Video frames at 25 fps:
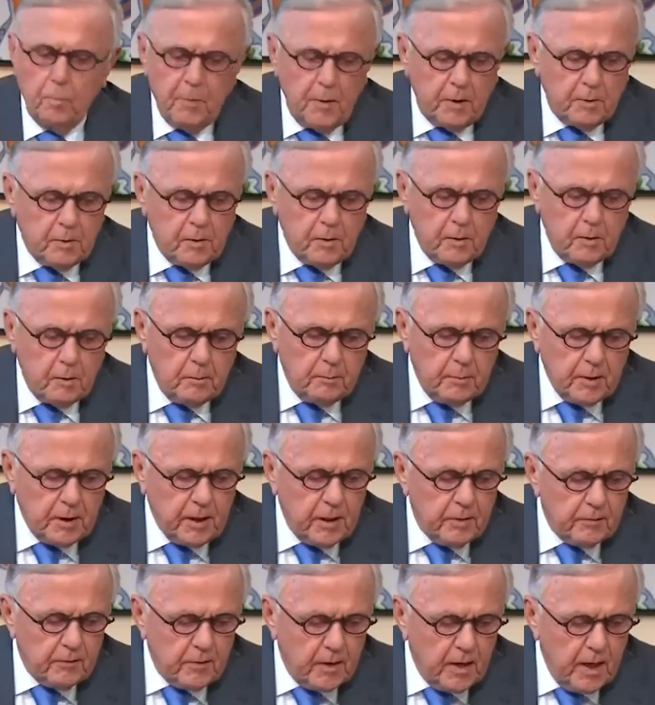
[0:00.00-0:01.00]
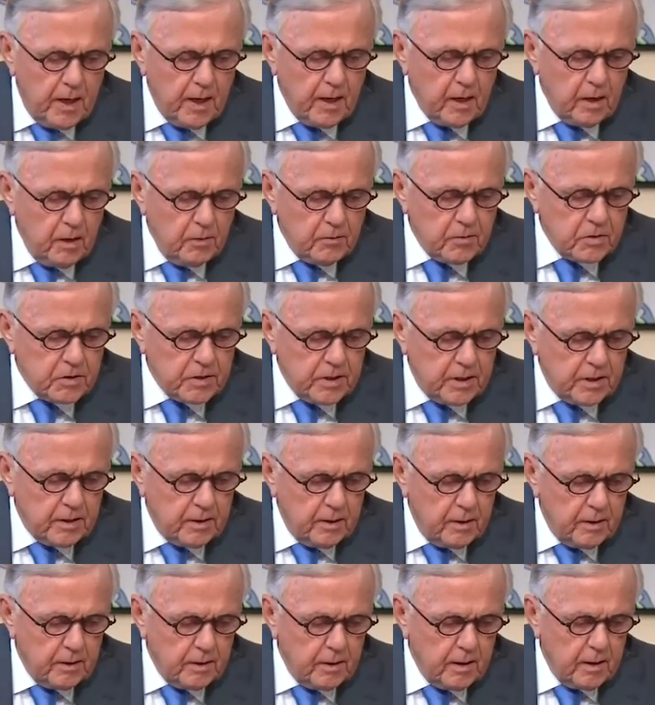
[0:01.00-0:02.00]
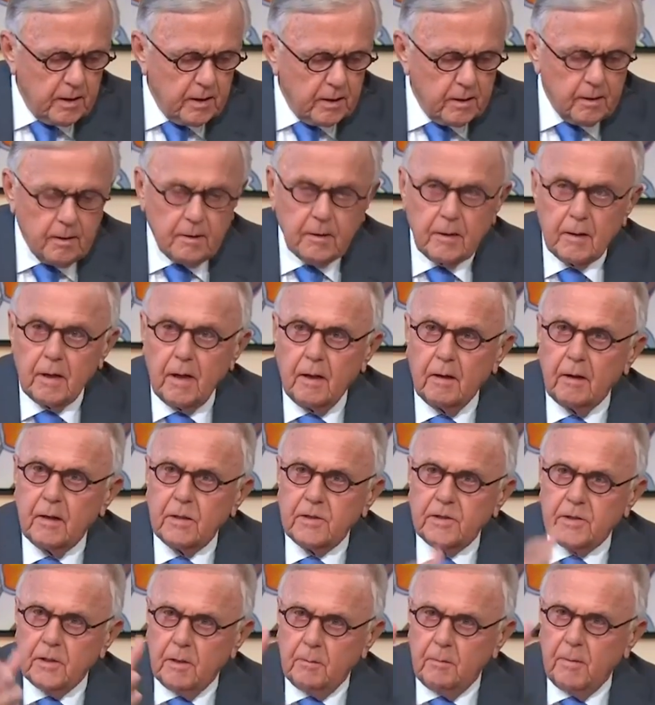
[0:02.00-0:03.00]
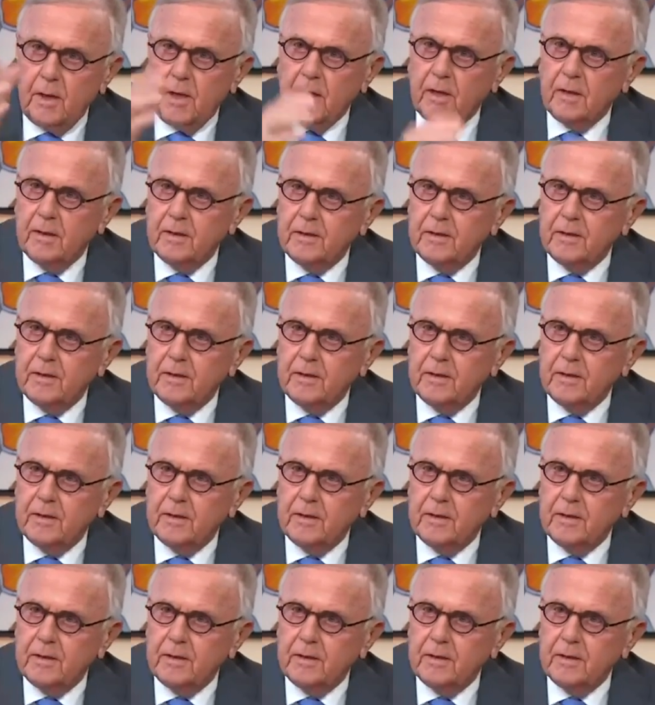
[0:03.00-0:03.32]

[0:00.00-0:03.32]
with celebrities. Chimène is here. She is one of our happy